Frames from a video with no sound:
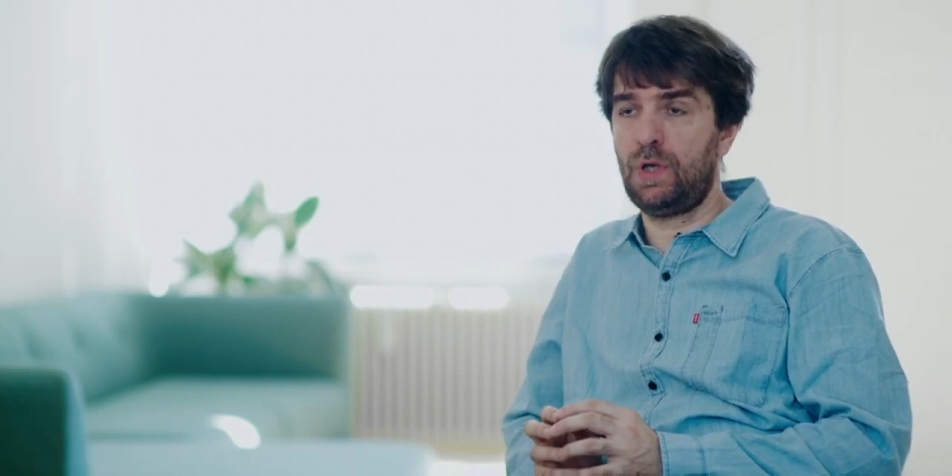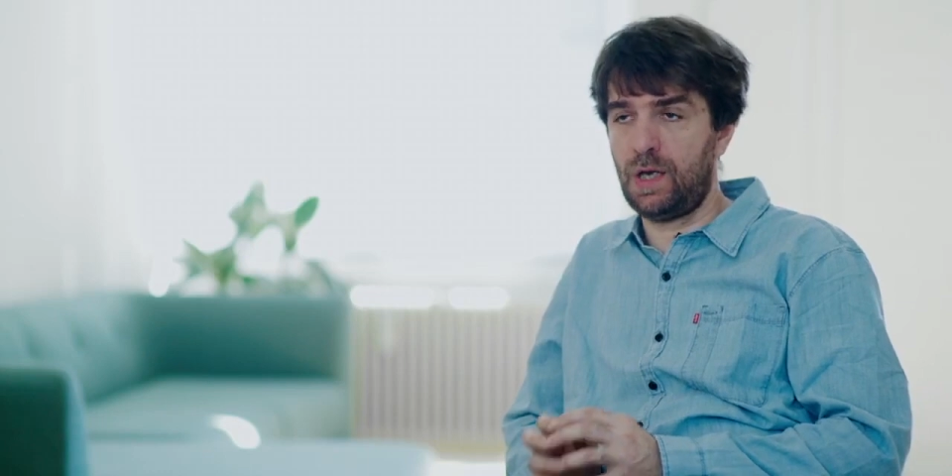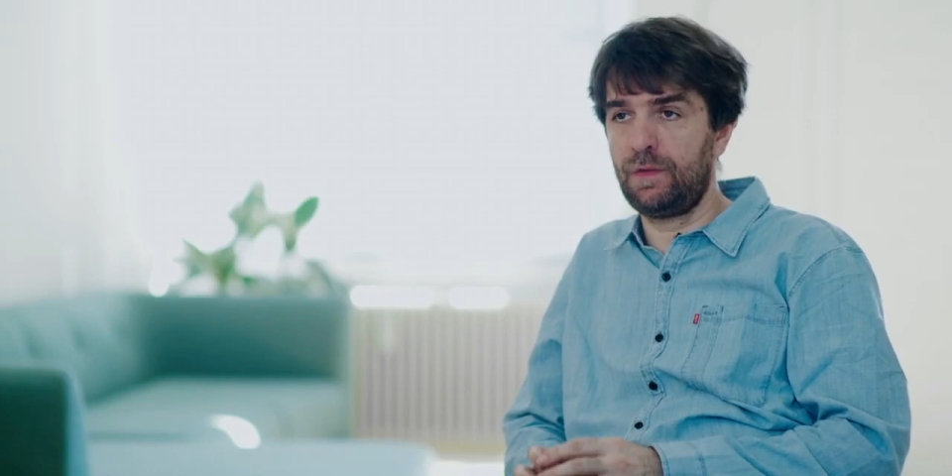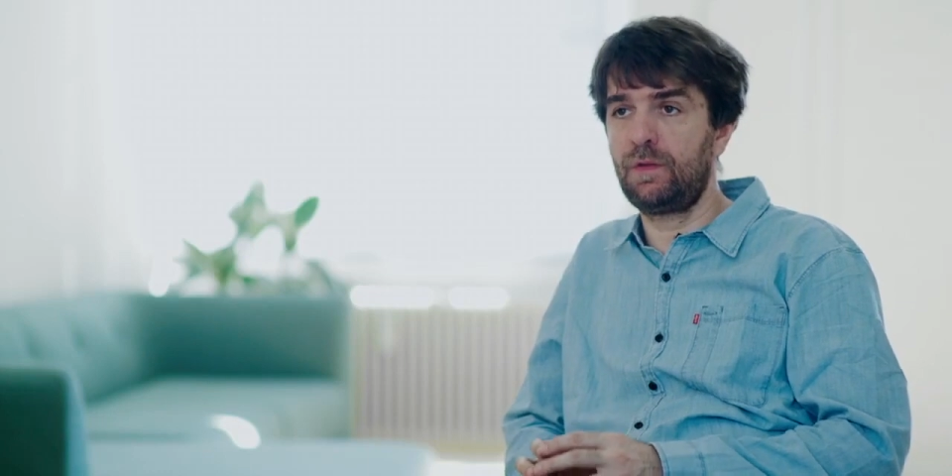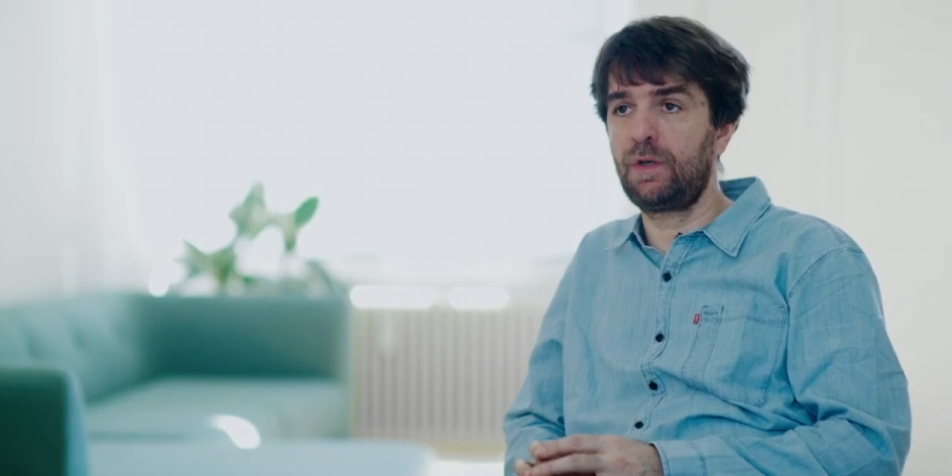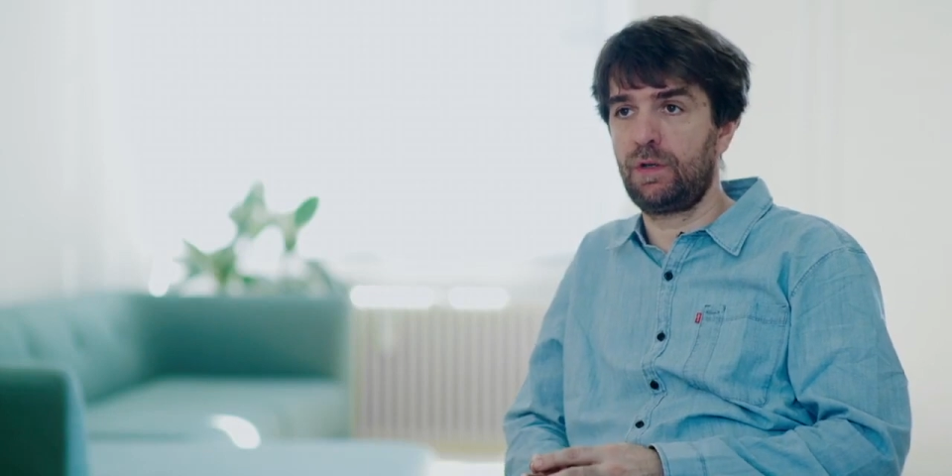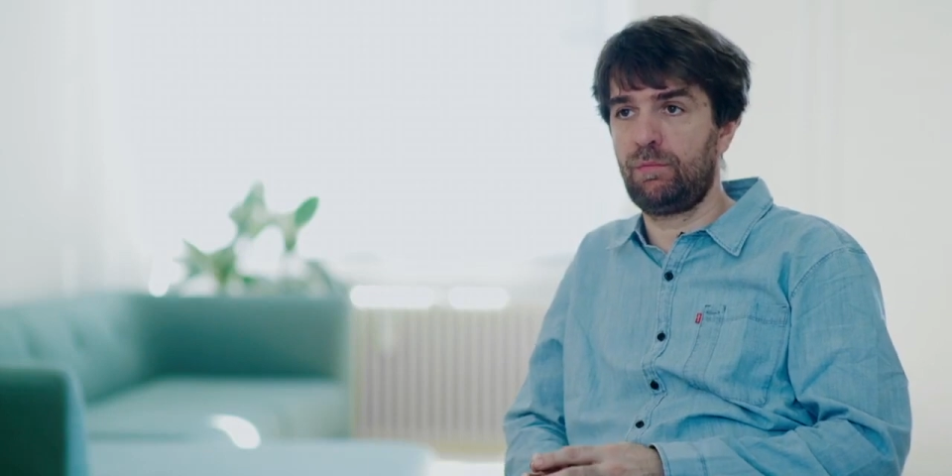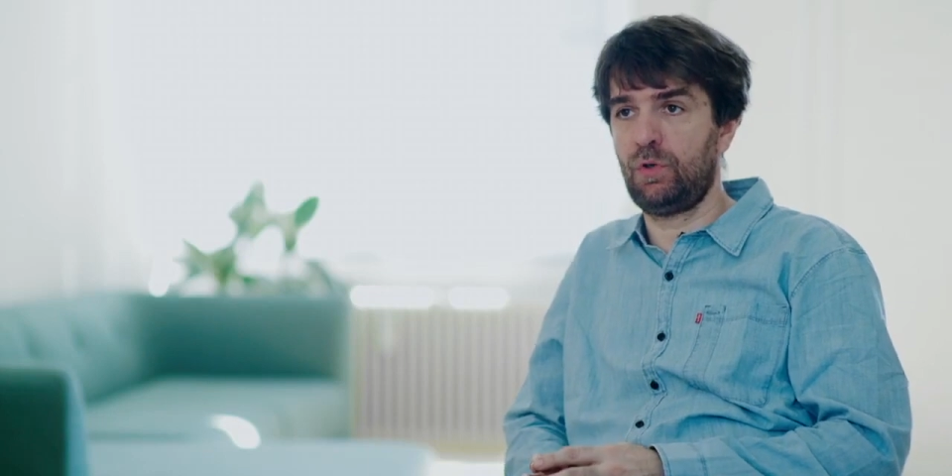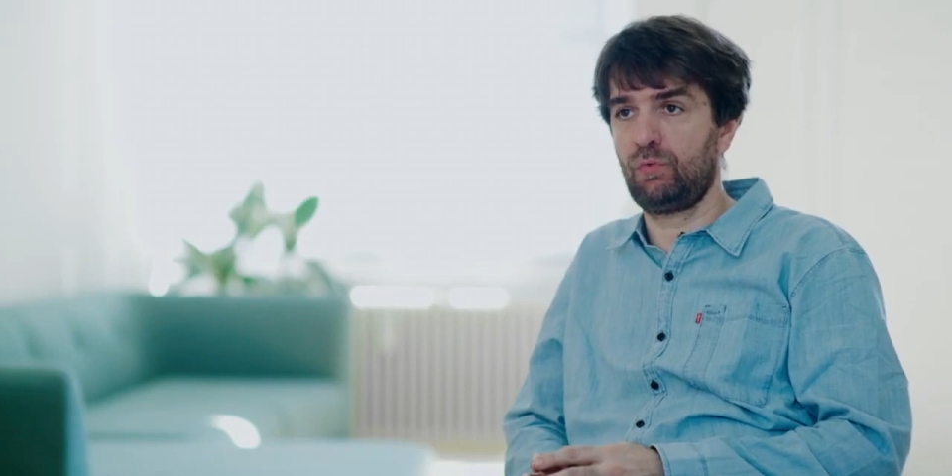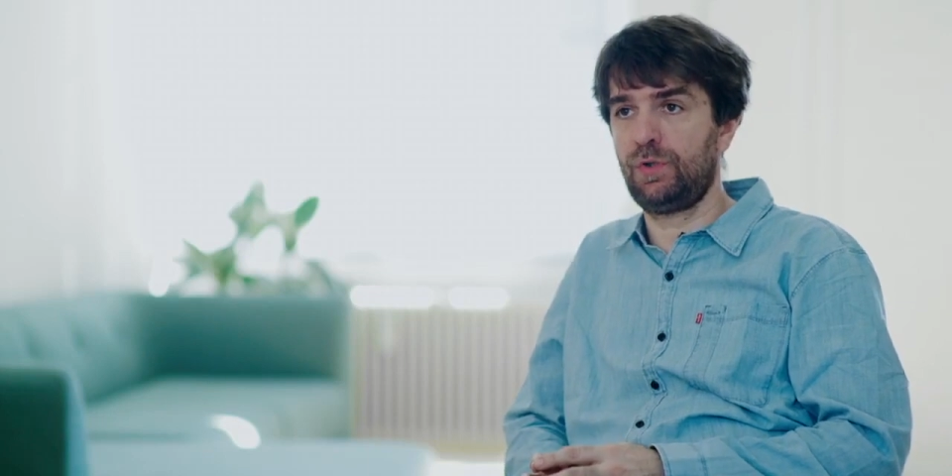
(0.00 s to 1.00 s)
under
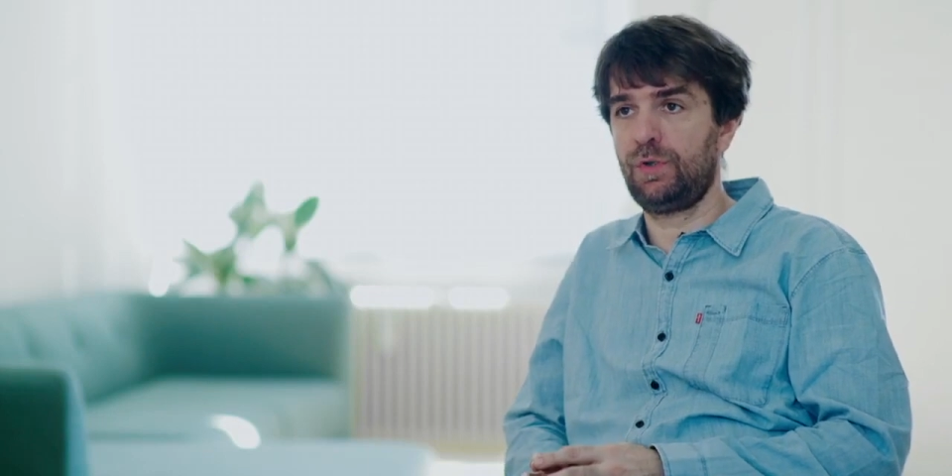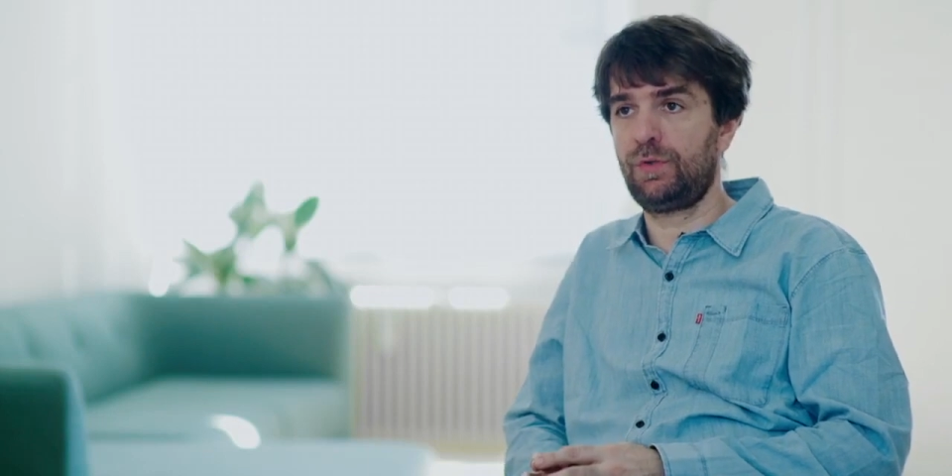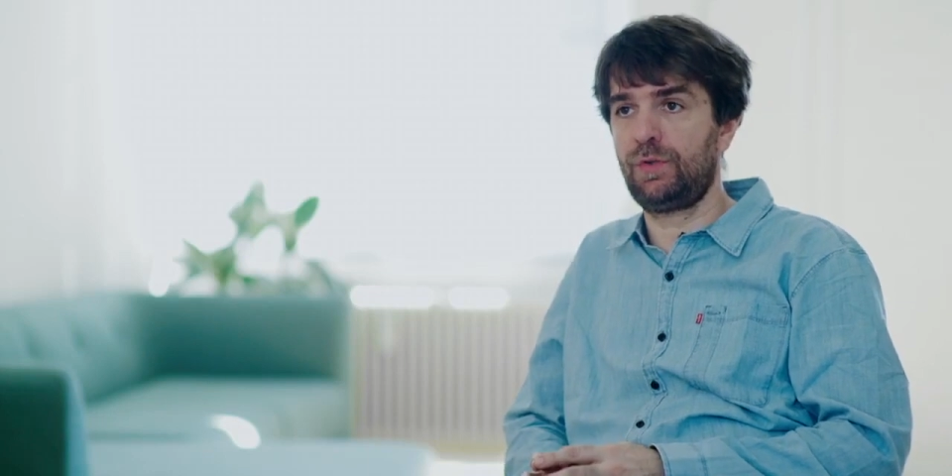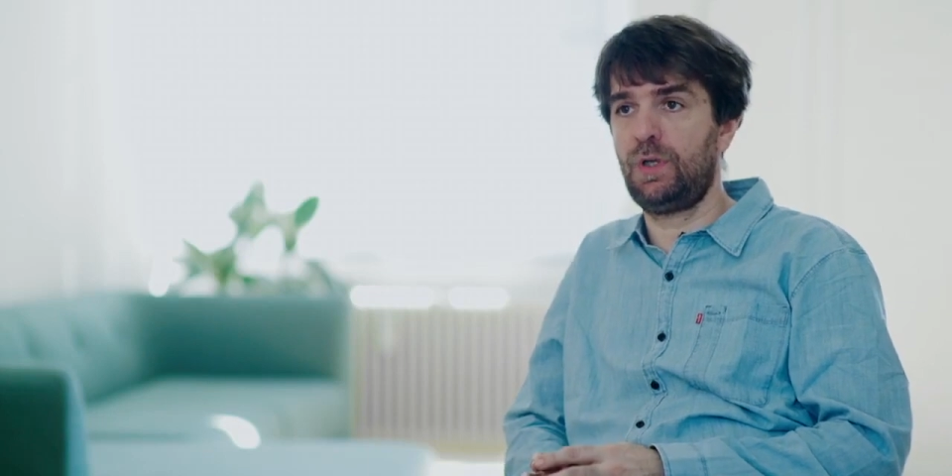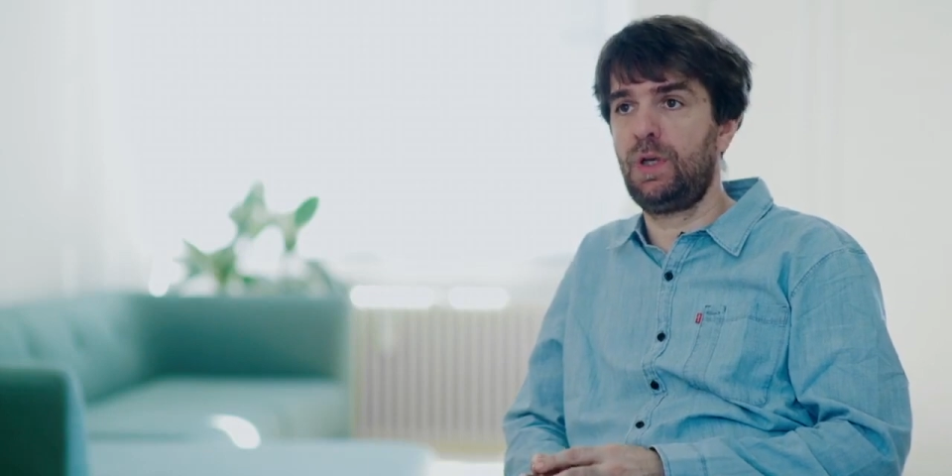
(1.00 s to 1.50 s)
hypnosis,